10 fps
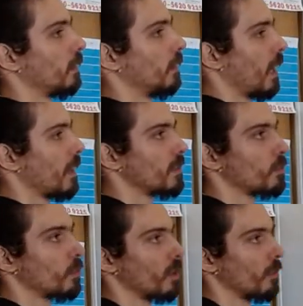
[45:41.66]
I need to
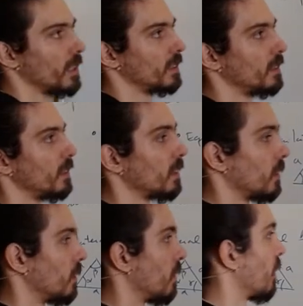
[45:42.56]
erase this.
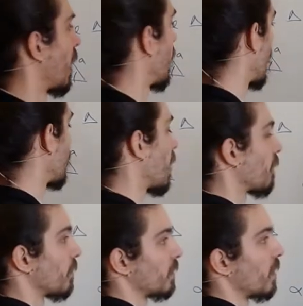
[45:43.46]
I, I I'm
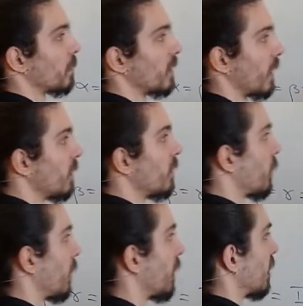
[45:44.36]
sorry, but I need to
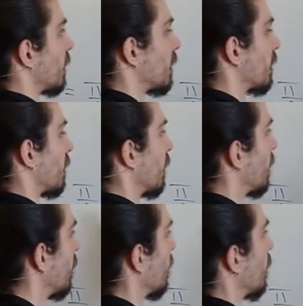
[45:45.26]
erase this.
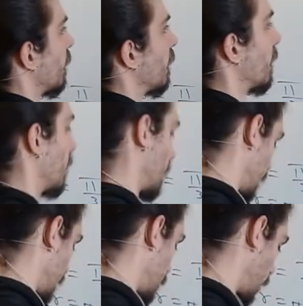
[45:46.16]

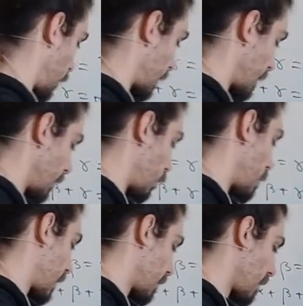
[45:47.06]
Because I need to
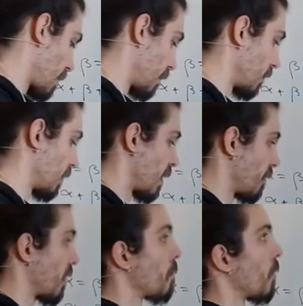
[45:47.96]
make a table, a
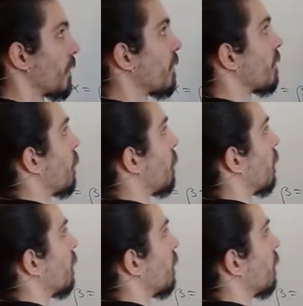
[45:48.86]
very important table,